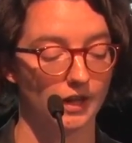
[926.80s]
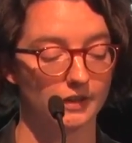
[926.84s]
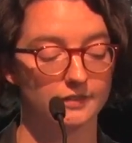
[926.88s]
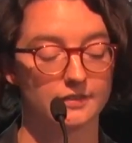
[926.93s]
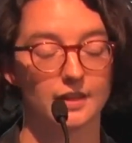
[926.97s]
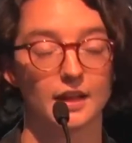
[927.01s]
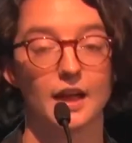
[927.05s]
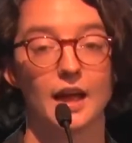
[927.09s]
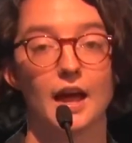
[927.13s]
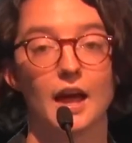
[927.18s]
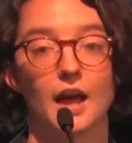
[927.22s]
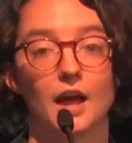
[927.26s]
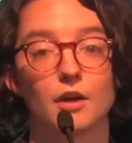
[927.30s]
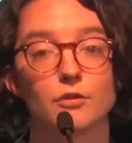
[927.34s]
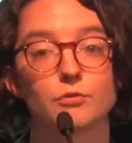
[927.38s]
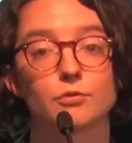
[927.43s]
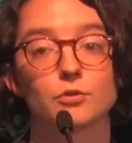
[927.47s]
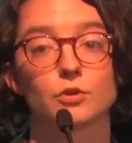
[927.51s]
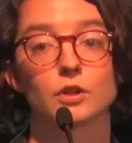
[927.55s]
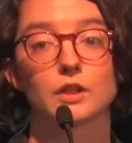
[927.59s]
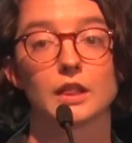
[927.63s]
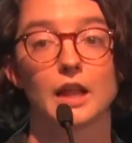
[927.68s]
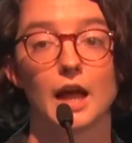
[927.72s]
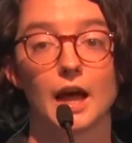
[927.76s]
to
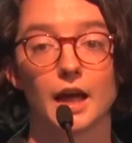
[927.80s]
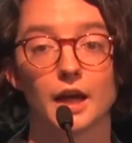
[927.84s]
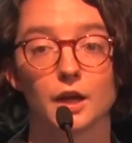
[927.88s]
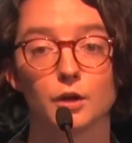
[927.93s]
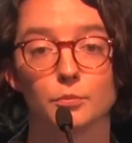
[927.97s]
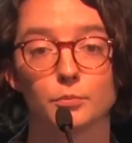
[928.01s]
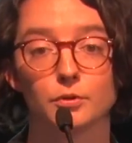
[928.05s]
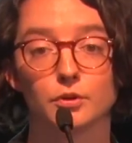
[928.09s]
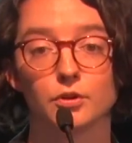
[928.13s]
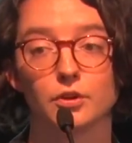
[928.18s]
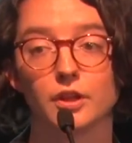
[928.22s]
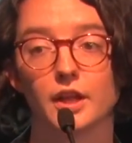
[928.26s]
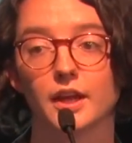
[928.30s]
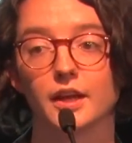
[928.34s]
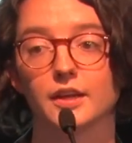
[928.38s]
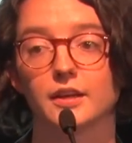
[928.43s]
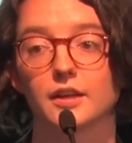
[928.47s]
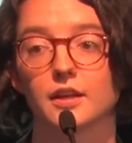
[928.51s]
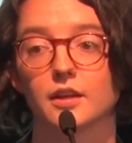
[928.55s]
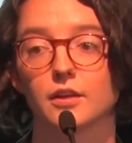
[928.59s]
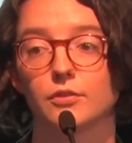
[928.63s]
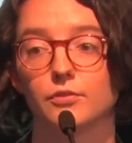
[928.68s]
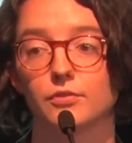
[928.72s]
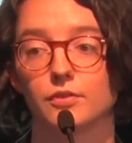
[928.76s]
have reliable
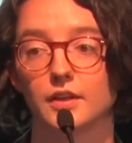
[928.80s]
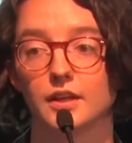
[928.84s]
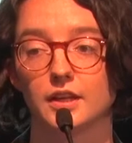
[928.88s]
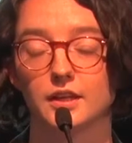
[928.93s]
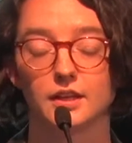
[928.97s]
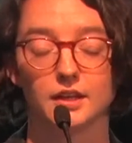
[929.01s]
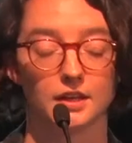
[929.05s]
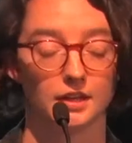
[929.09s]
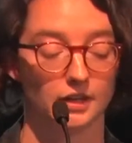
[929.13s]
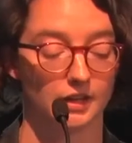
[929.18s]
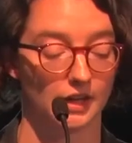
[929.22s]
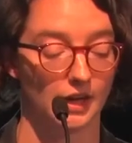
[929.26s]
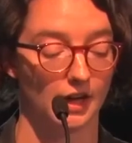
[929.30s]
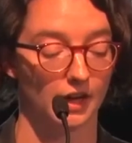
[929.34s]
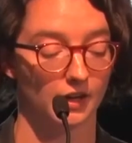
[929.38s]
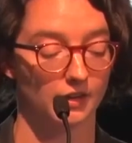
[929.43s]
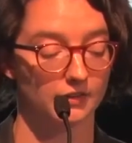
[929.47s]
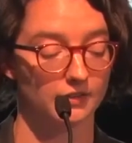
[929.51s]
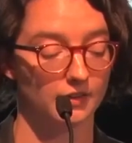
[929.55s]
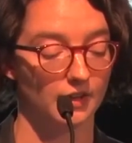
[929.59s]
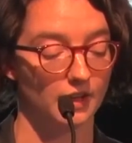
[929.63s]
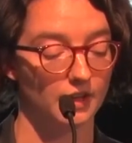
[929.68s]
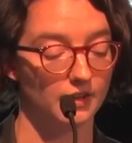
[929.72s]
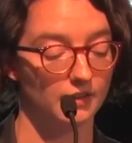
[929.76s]
and convenient
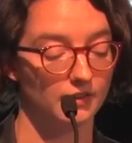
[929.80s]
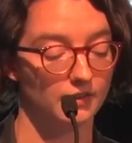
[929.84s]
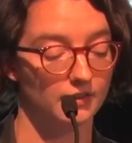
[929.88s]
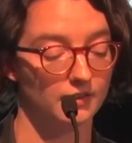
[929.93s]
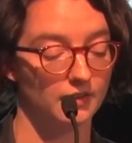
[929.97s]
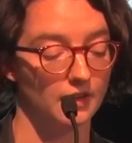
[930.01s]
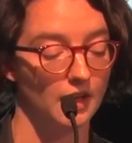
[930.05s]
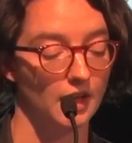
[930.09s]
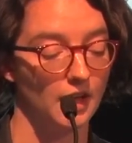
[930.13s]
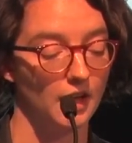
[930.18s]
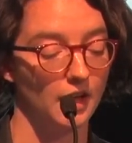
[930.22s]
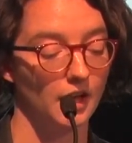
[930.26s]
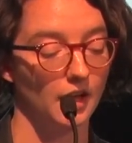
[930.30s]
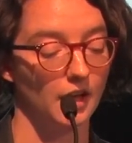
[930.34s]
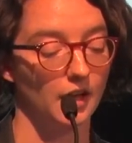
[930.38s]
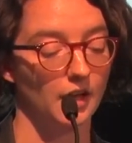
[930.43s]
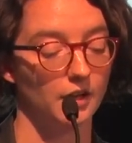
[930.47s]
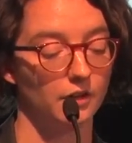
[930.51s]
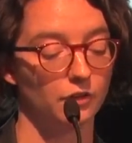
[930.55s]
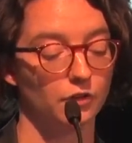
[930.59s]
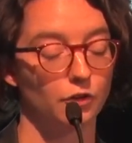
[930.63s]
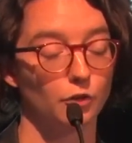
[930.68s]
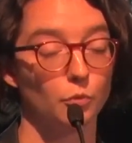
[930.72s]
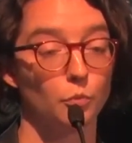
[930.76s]
access
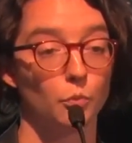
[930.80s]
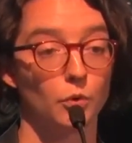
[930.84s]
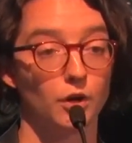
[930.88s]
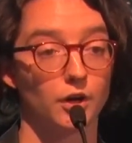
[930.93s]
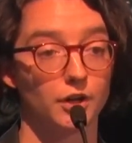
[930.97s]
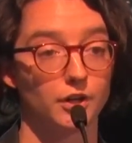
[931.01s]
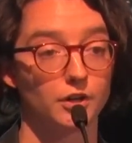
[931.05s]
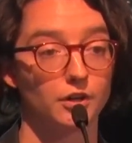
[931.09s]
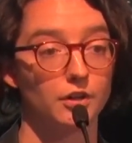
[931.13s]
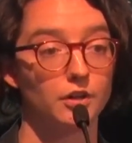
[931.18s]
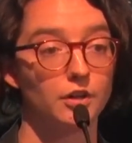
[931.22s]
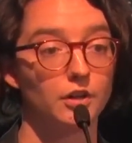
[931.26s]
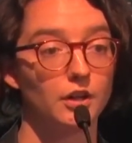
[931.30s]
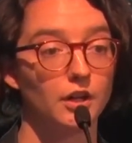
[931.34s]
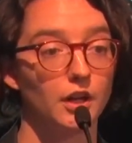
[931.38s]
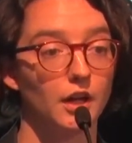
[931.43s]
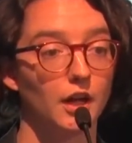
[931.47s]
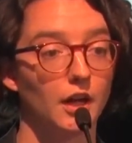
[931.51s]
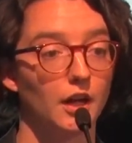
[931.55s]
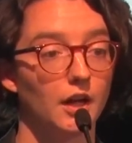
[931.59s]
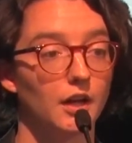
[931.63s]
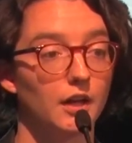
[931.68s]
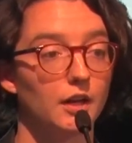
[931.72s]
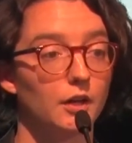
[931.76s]
to water,
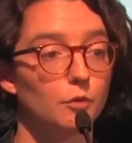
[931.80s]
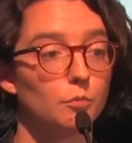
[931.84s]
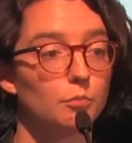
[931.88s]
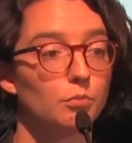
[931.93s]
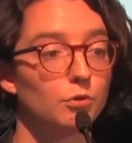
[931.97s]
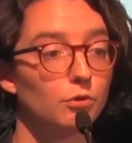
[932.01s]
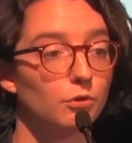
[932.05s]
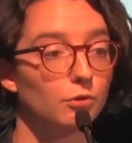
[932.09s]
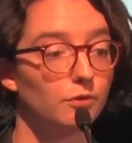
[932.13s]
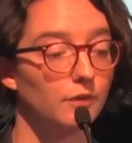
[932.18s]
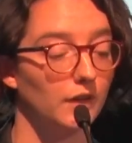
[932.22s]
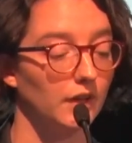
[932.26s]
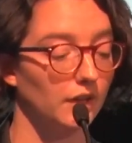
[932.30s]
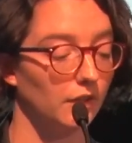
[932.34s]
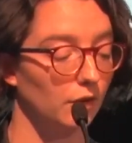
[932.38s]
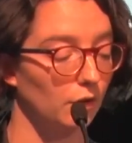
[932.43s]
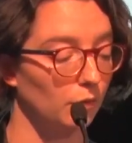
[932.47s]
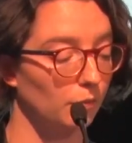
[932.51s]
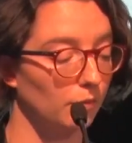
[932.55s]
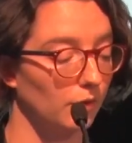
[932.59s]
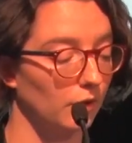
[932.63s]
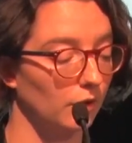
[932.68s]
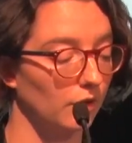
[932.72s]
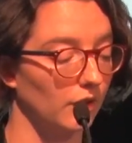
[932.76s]
improving
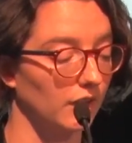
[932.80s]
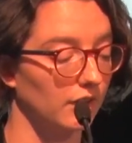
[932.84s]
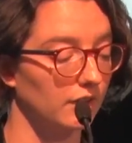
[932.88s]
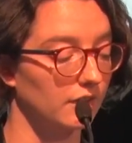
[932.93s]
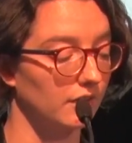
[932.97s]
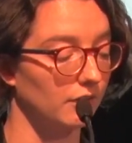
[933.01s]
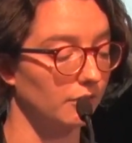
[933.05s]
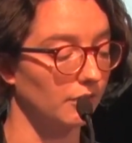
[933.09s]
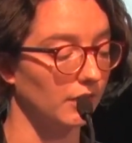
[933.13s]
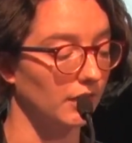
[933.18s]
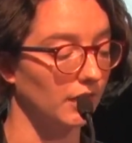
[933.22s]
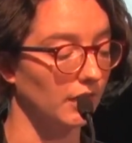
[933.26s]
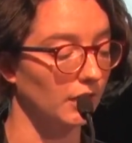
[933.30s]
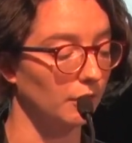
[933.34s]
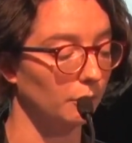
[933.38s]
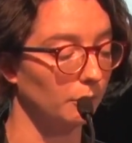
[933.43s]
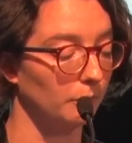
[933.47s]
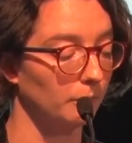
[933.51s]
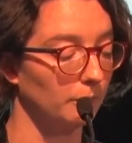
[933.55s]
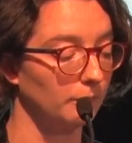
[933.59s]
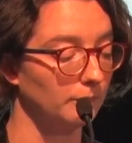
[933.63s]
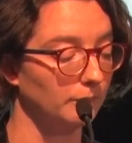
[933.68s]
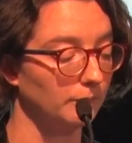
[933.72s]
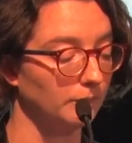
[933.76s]
their productivity.
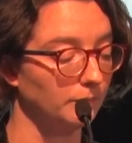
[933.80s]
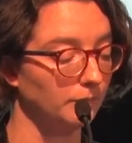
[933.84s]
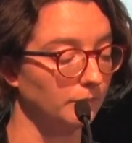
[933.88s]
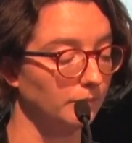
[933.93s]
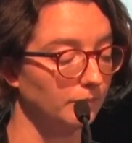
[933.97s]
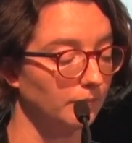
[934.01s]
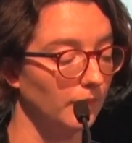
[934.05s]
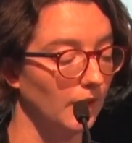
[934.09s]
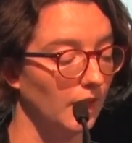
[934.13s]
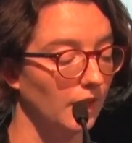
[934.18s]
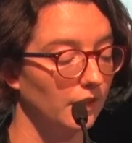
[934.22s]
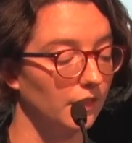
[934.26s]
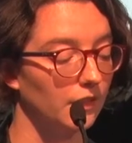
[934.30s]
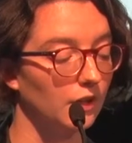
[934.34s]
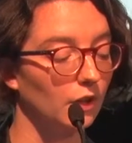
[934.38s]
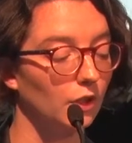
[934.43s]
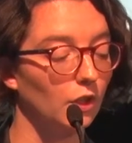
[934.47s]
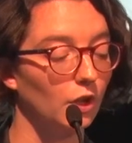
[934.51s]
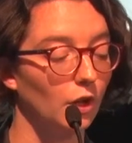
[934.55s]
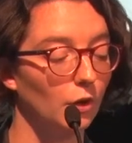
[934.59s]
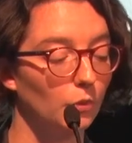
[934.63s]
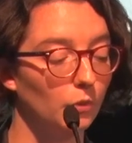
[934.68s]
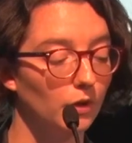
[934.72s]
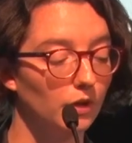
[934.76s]
The
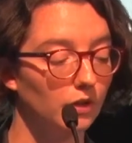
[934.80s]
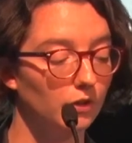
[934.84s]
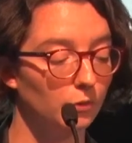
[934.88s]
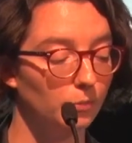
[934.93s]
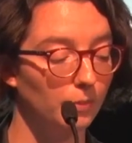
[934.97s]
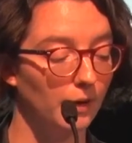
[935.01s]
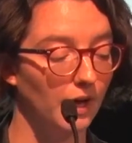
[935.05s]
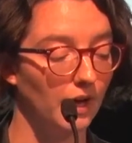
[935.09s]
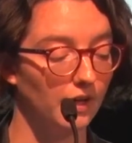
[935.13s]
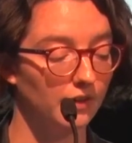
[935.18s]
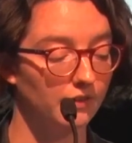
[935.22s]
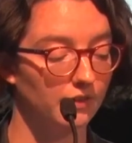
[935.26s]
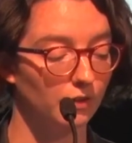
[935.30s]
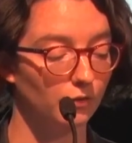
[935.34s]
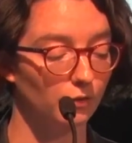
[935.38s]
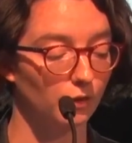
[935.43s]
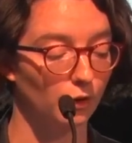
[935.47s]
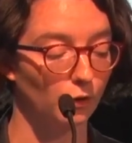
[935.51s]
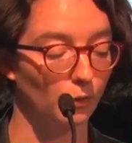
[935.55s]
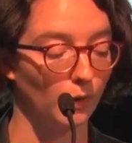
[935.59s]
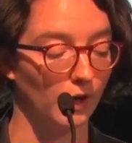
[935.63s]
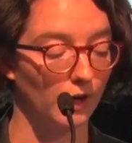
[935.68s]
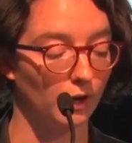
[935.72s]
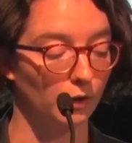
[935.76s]
lower deposit
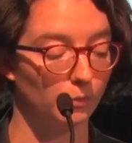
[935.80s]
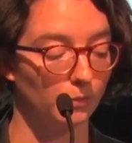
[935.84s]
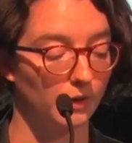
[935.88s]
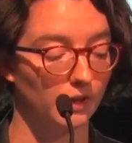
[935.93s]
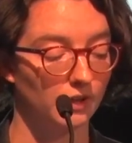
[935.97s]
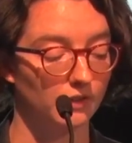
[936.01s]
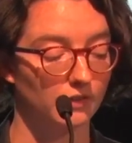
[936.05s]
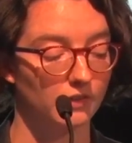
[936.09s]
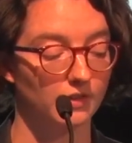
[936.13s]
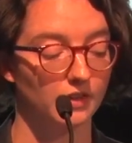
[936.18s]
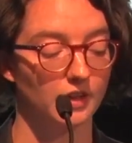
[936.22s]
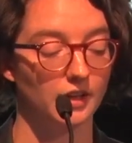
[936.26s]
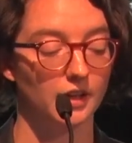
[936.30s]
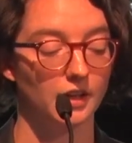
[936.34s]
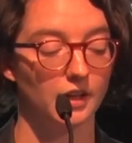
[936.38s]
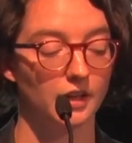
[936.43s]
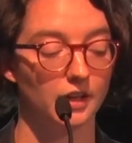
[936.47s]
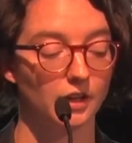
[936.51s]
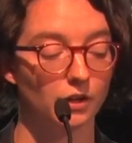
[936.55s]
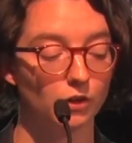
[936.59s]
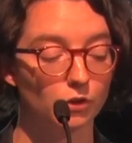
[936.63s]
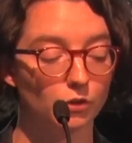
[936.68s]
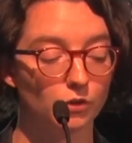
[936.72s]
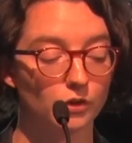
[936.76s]
requirements
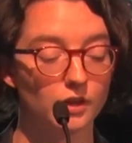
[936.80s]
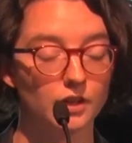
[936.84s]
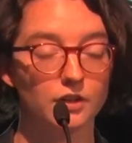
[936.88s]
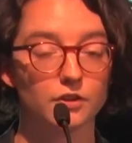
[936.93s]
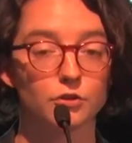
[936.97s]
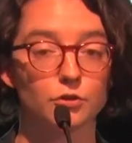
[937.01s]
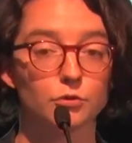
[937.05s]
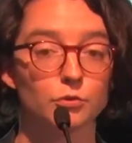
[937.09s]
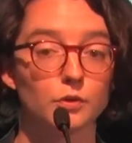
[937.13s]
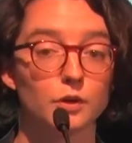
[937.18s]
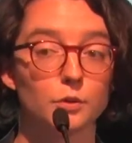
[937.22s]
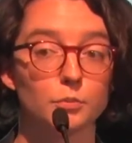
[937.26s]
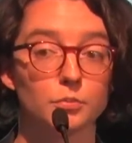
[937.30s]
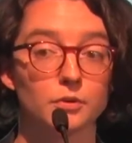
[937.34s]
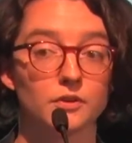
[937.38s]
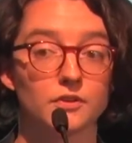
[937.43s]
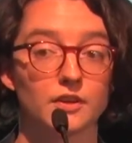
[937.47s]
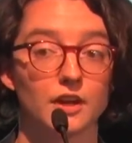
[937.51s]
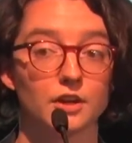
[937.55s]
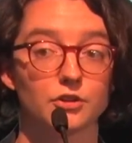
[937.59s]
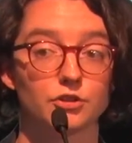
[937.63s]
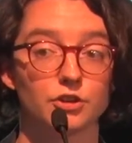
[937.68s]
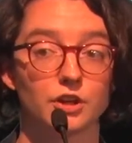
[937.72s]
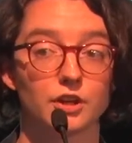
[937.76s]
increased
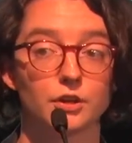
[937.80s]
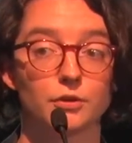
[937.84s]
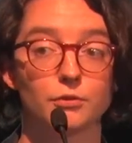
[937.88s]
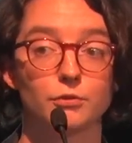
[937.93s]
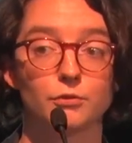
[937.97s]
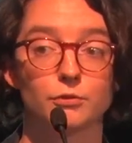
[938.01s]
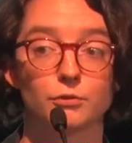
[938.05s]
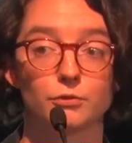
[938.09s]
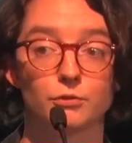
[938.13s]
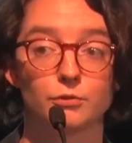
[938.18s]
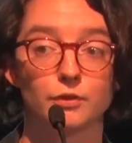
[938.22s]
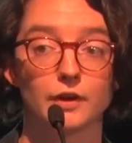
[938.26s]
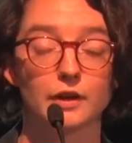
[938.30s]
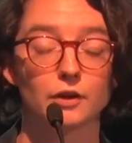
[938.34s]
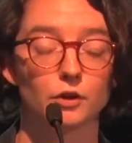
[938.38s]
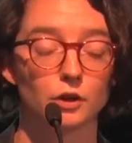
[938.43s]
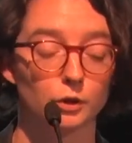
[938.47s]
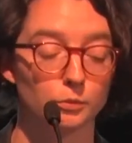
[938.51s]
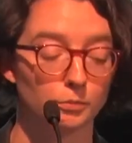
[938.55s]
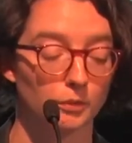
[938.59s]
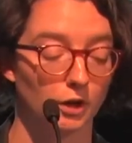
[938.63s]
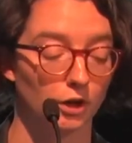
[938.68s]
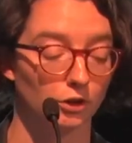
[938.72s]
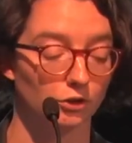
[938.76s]
repossession
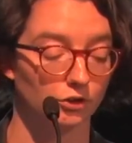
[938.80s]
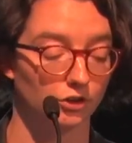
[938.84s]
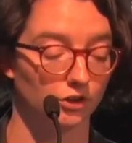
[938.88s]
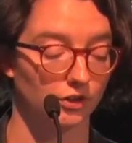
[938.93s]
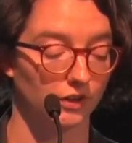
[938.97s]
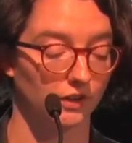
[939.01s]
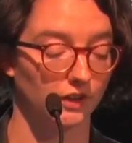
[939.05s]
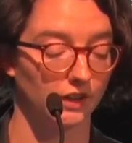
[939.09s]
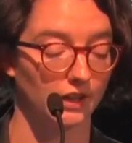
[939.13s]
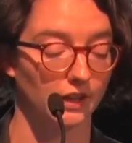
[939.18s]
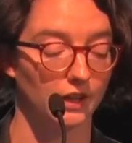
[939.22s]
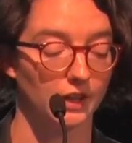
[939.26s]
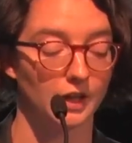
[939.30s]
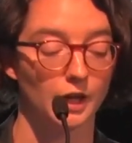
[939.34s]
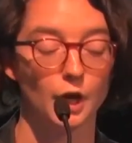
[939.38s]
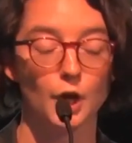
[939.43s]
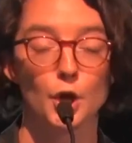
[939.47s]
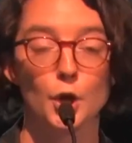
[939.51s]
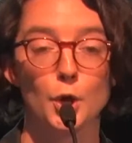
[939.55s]
very marginally,